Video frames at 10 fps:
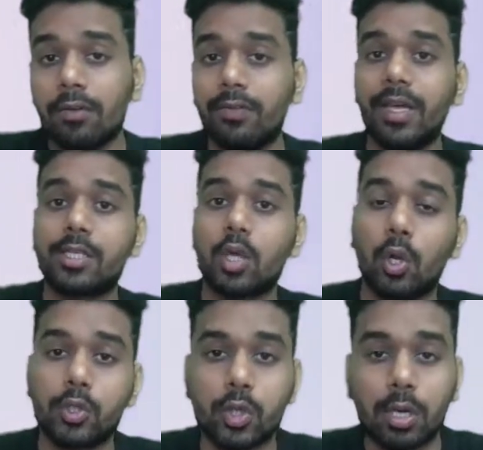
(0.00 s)
there is
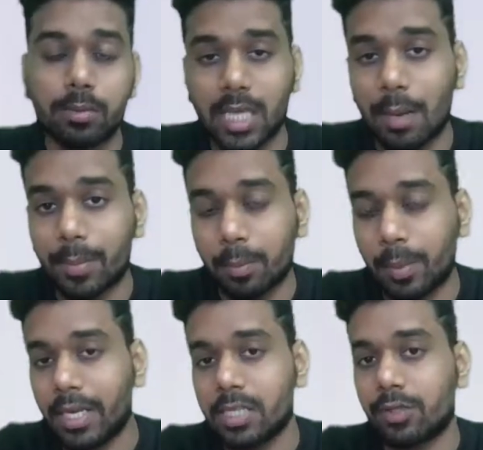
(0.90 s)
also a separate
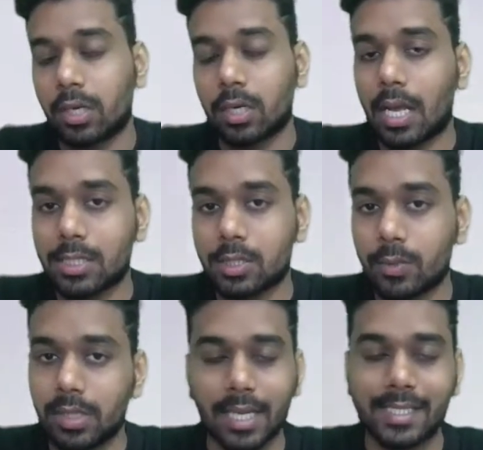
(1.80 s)
playlist for the class
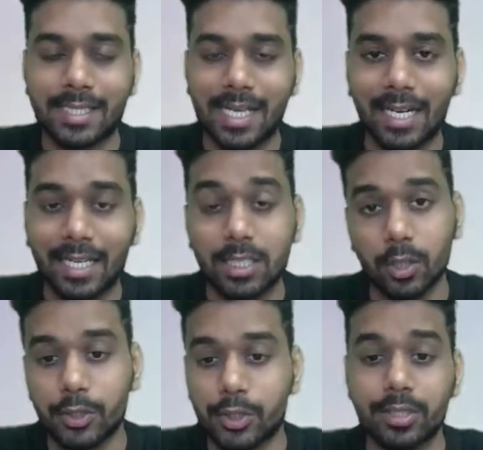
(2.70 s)
twelve N C E R T
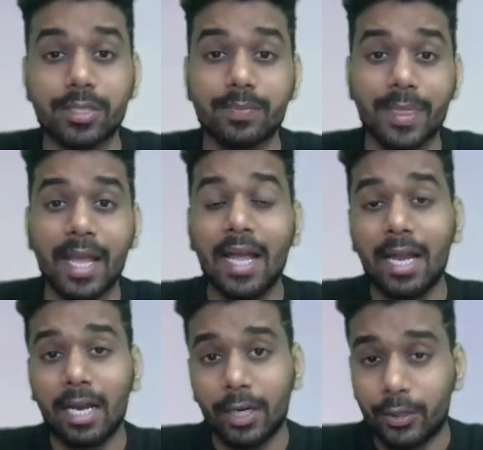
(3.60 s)
solutions.
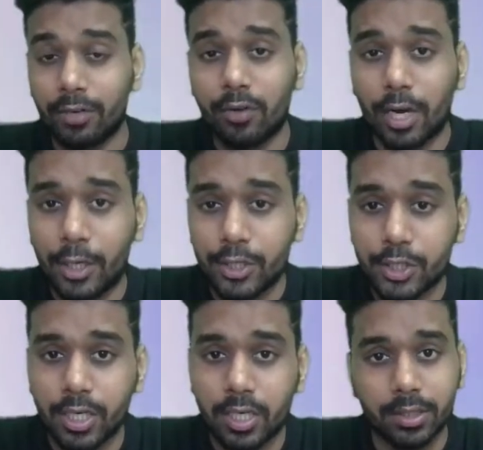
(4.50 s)
Do not forget to
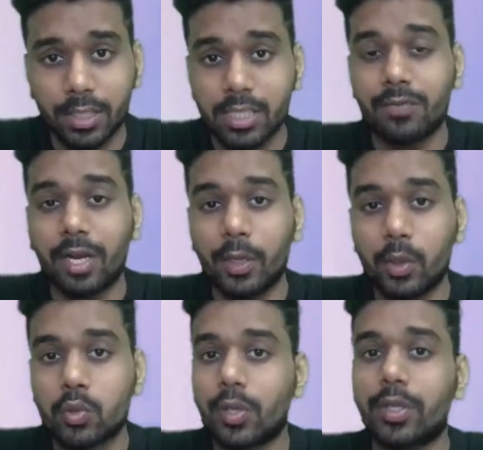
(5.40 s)
share these
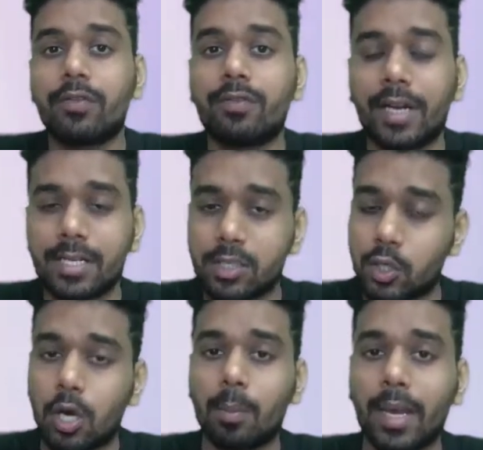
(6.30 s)
videos with your friends,
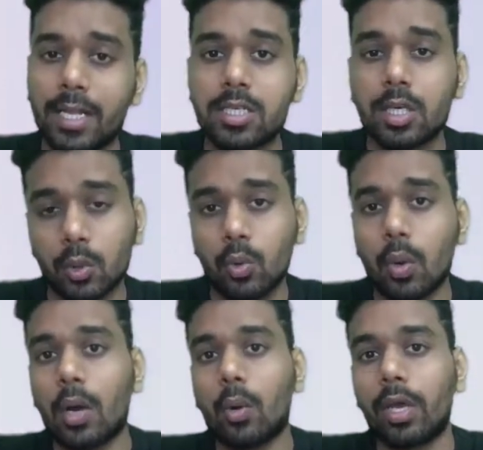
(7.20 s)
your mates who
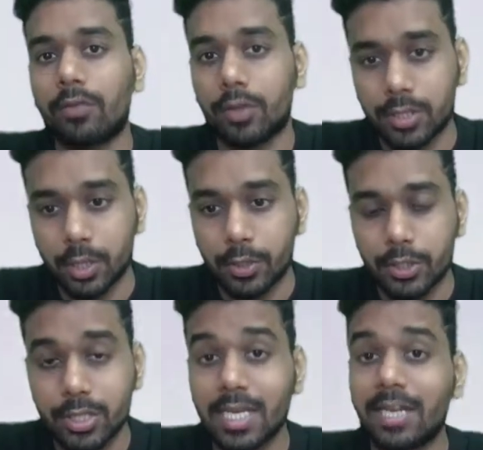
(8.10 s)
are looking for the
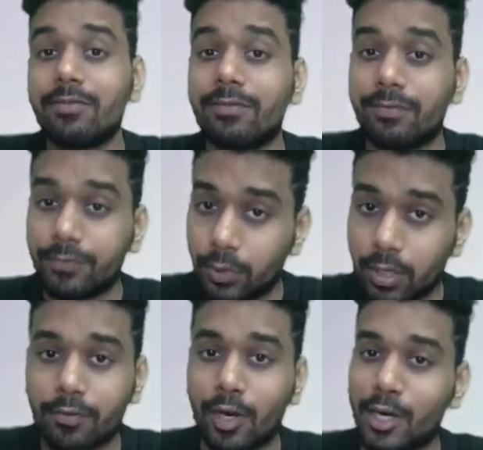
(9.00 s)
solutions, and do
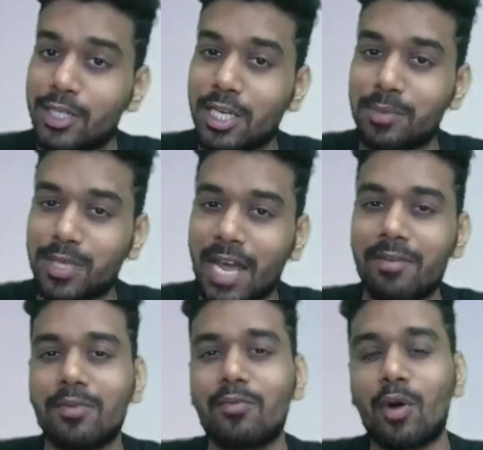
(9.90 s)
not forget to subscribe
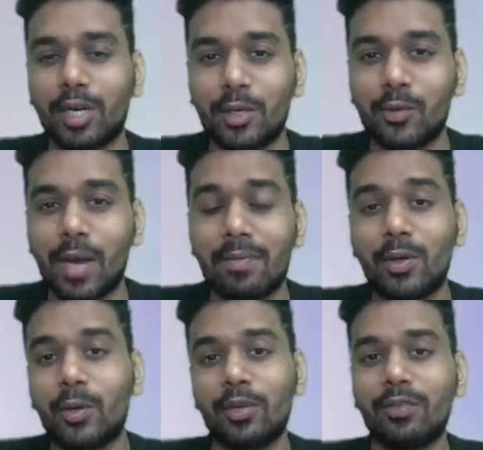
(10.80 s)
if you wanted to have the
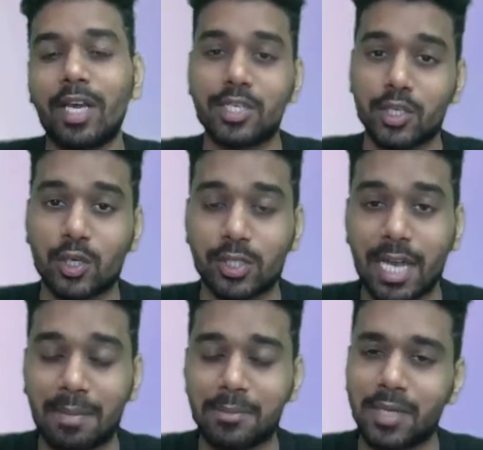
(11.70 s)
notification on
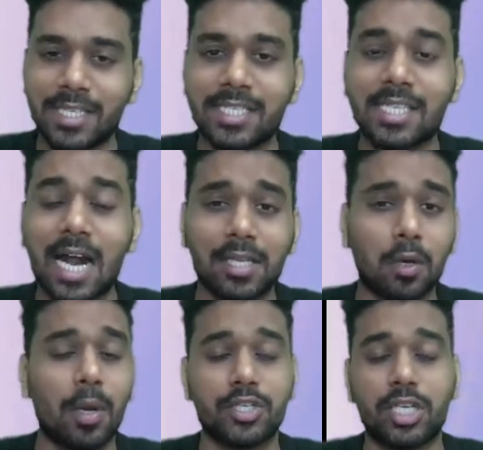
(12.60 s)
time. So let's start the question